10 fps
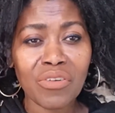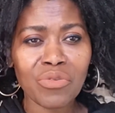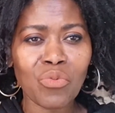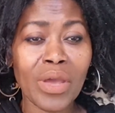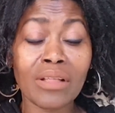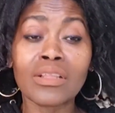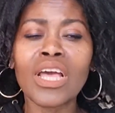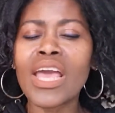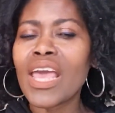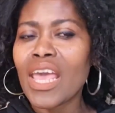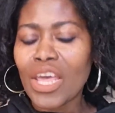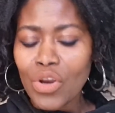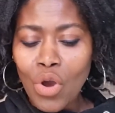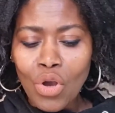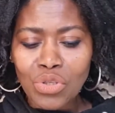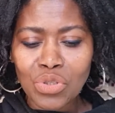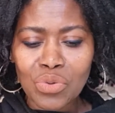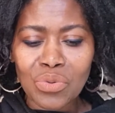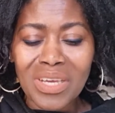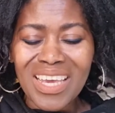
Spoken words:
well. And also